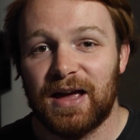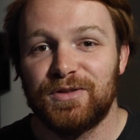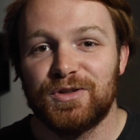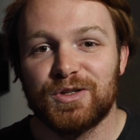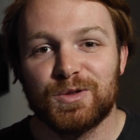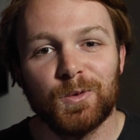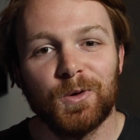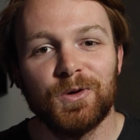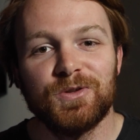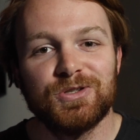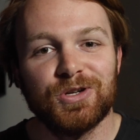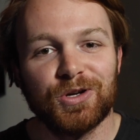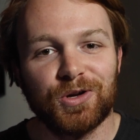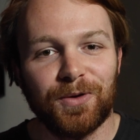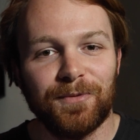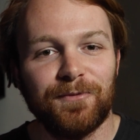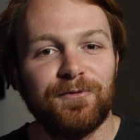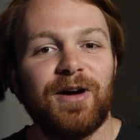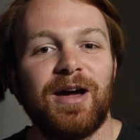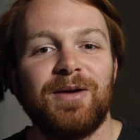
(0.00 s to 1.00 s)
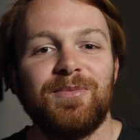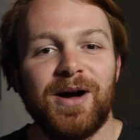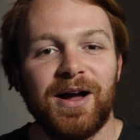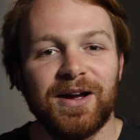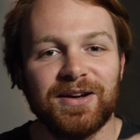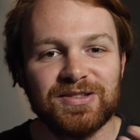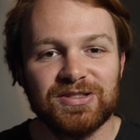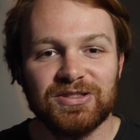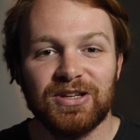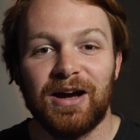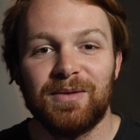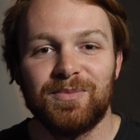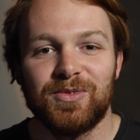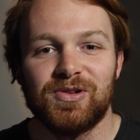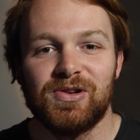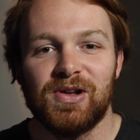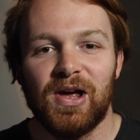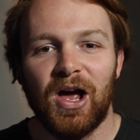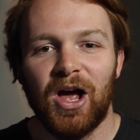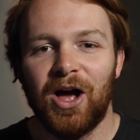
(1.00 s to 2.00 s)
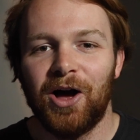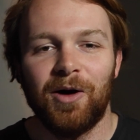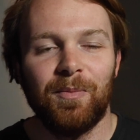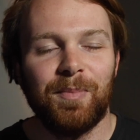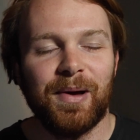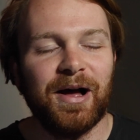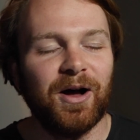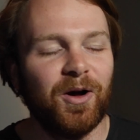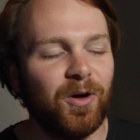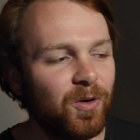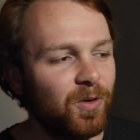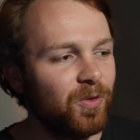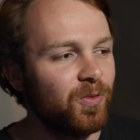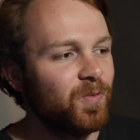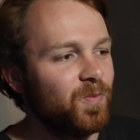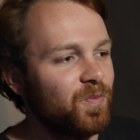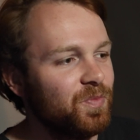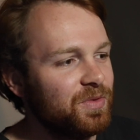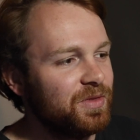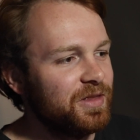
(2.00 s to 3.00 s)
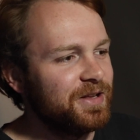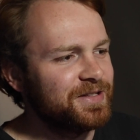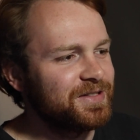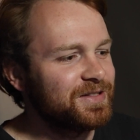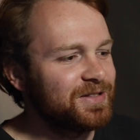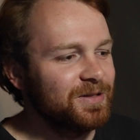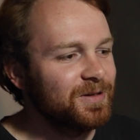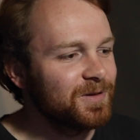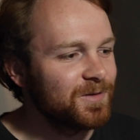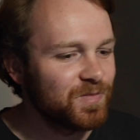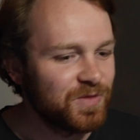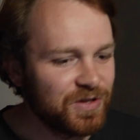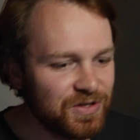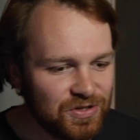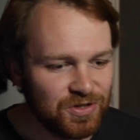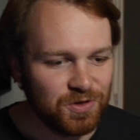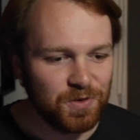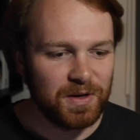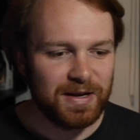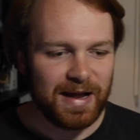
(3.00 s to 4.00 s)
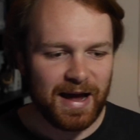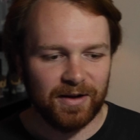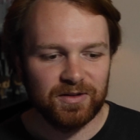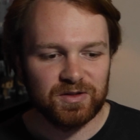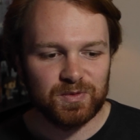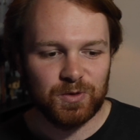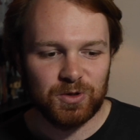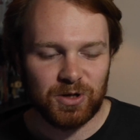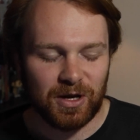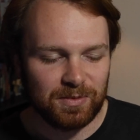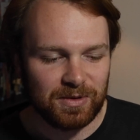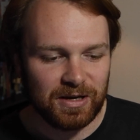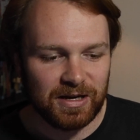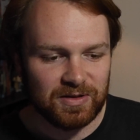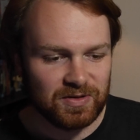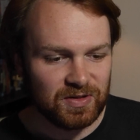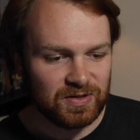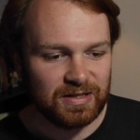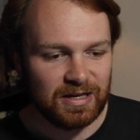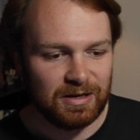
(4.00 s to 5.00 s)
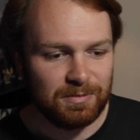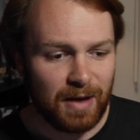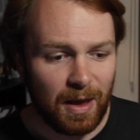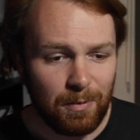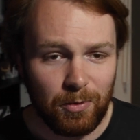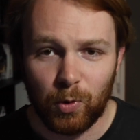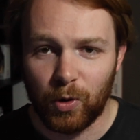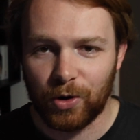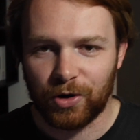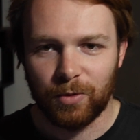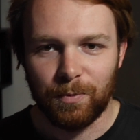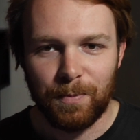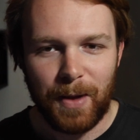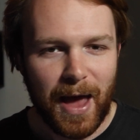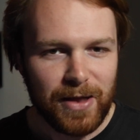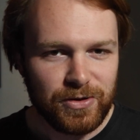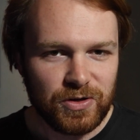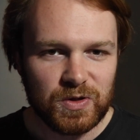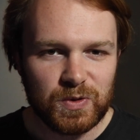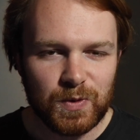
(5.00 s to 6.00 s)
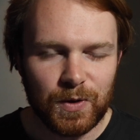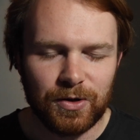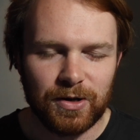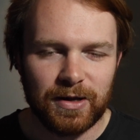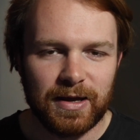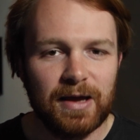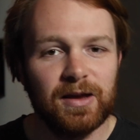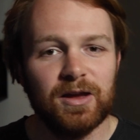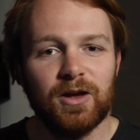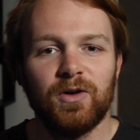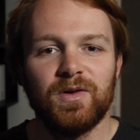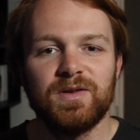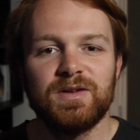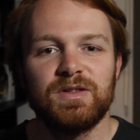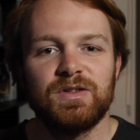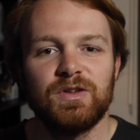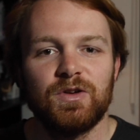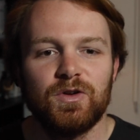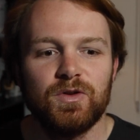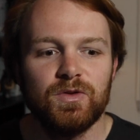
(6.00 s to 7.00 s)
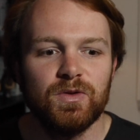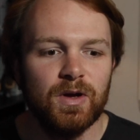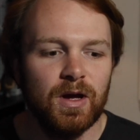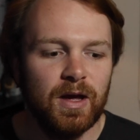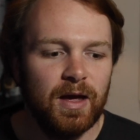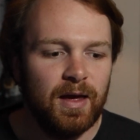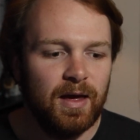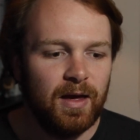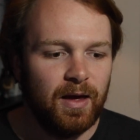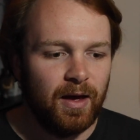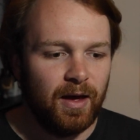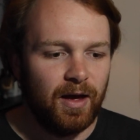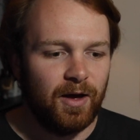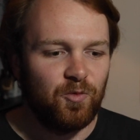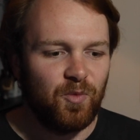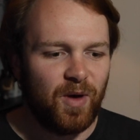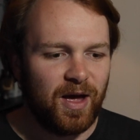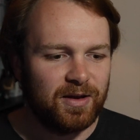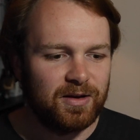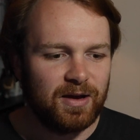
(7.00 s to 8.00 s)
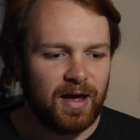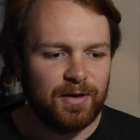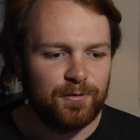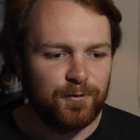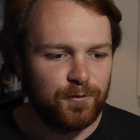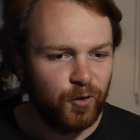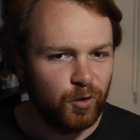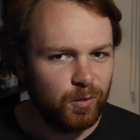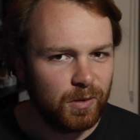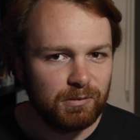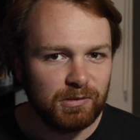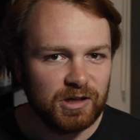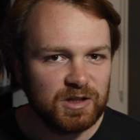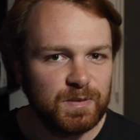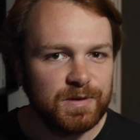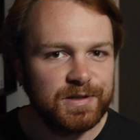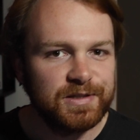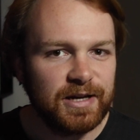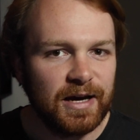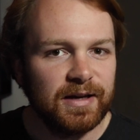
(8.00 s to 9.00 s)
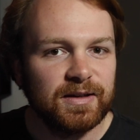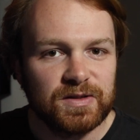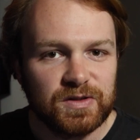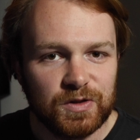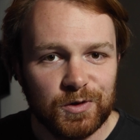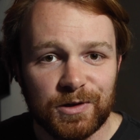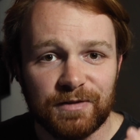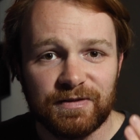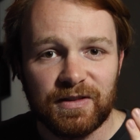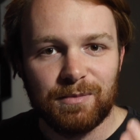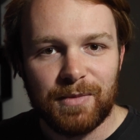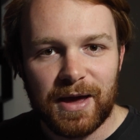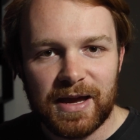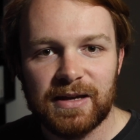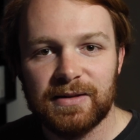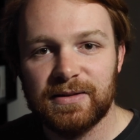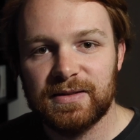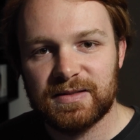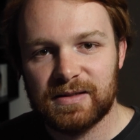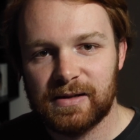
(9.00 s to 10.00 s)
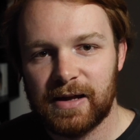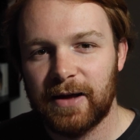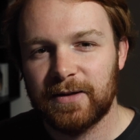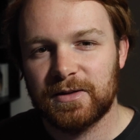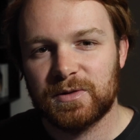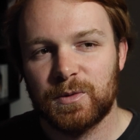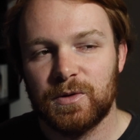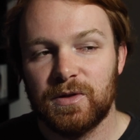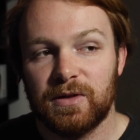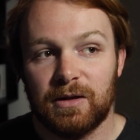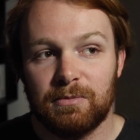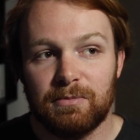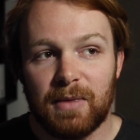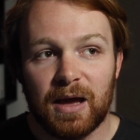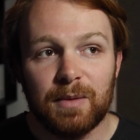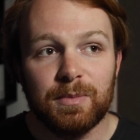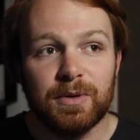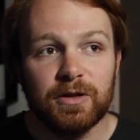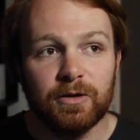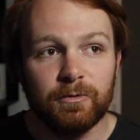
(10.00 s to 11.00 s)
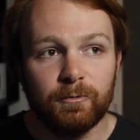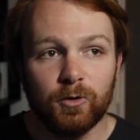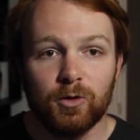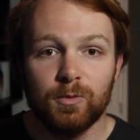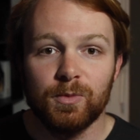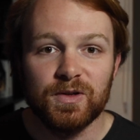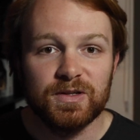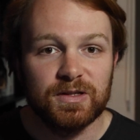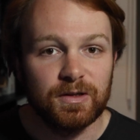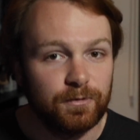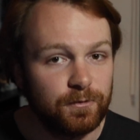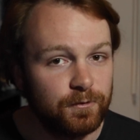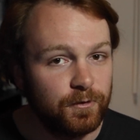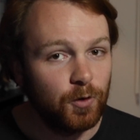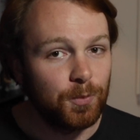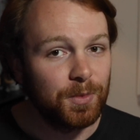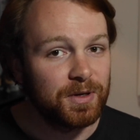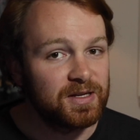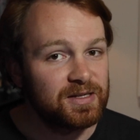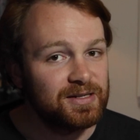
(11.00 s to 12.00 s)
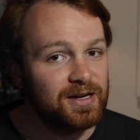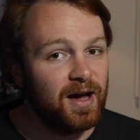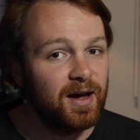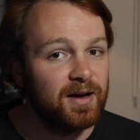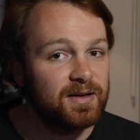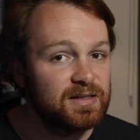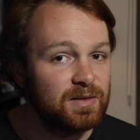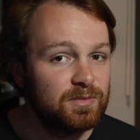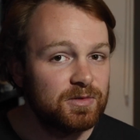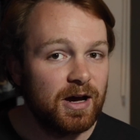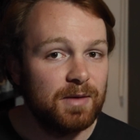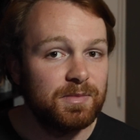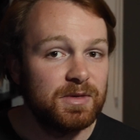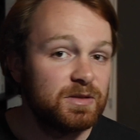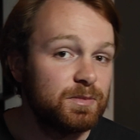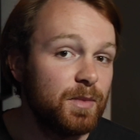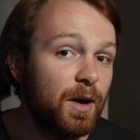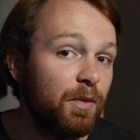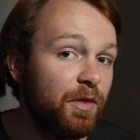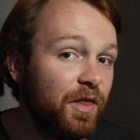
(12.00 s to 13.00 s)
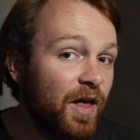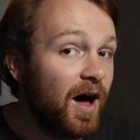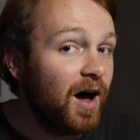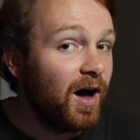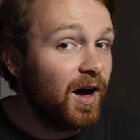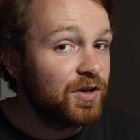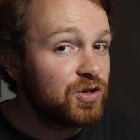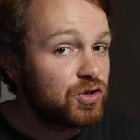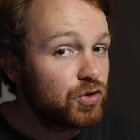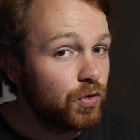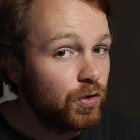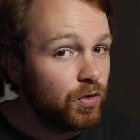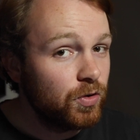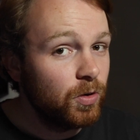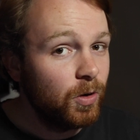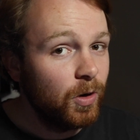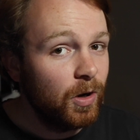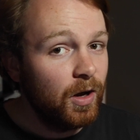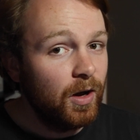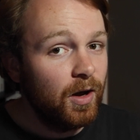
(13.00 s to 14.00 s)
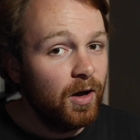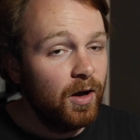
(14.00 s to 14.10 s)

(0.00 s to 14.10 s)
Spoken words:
I just wanted to convey my excitement about this new announcement. I'm keen to see maybe what companions we're gonna get going soon. And filming must be starting soon. If they're making this announcement, then maybe the rumors of filming starting sometime this month are true.